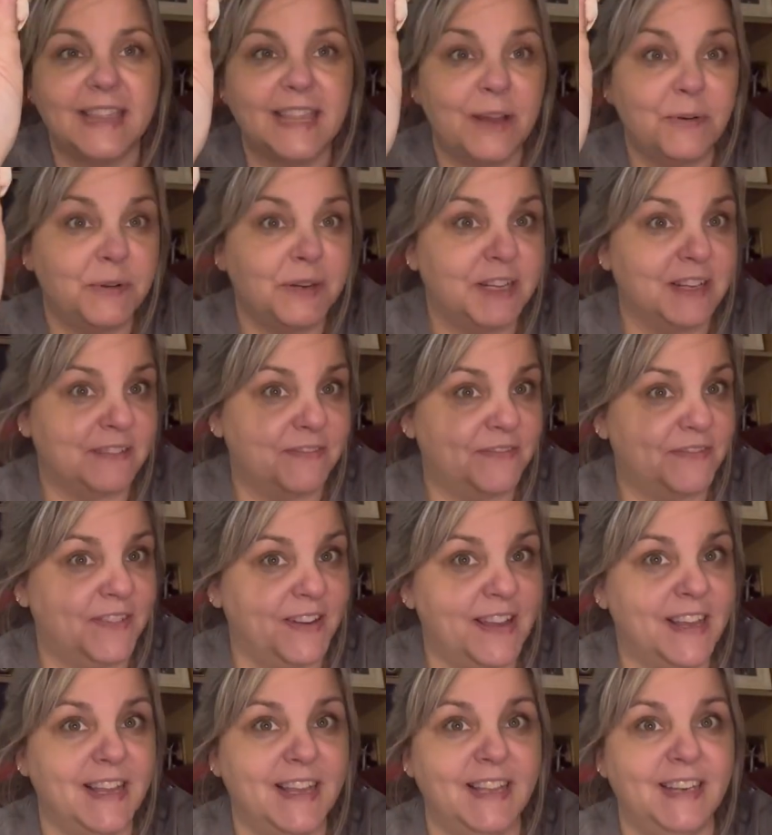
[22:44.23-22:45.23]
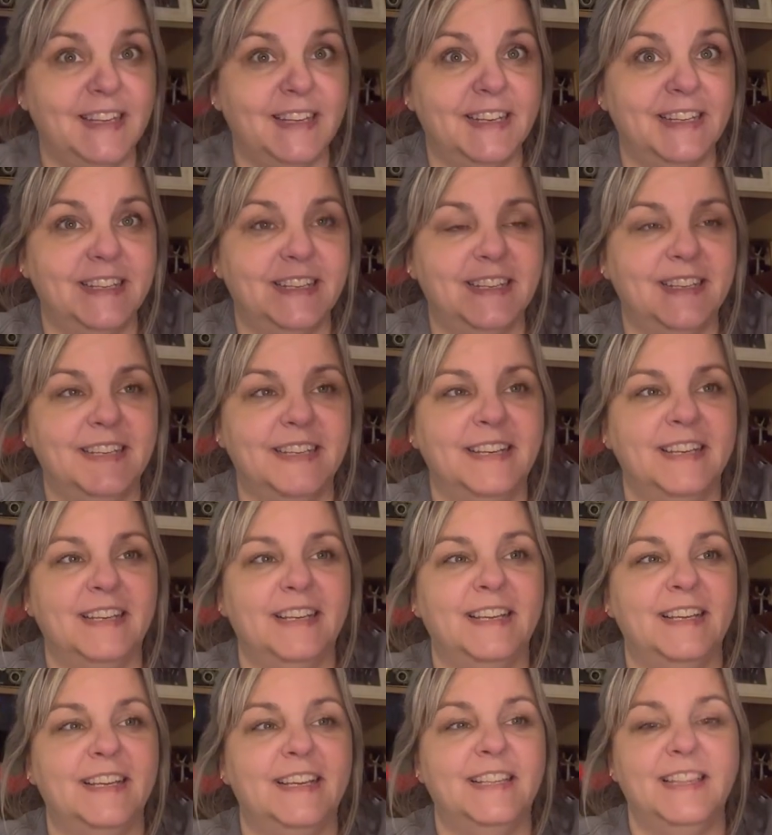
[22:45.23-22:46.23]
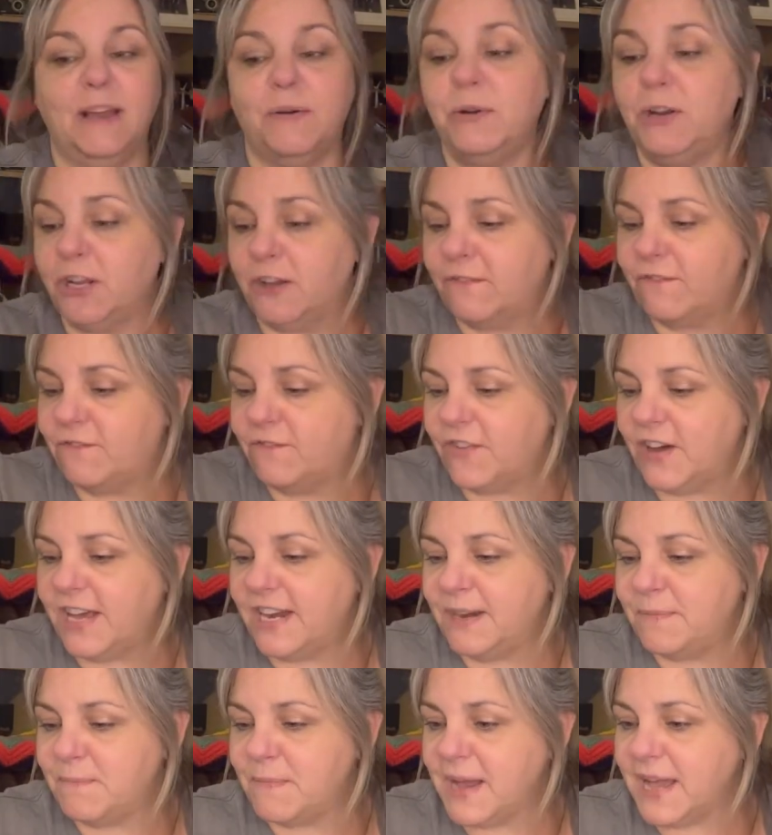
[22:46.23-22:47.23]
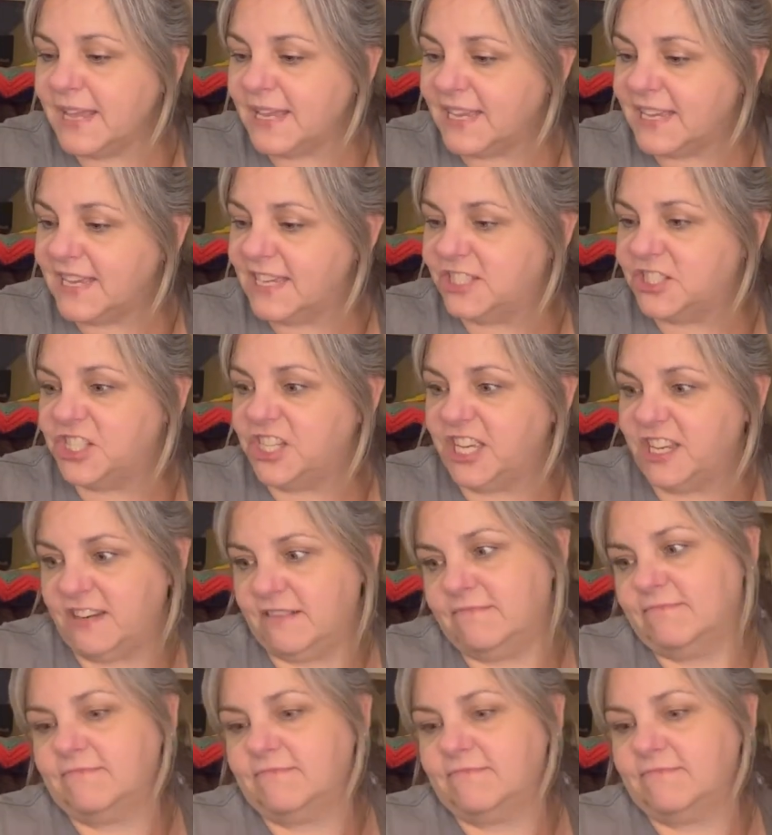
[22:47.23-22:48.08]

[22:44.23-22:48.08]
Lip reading: that would look fun. That would look fun in my kitchen.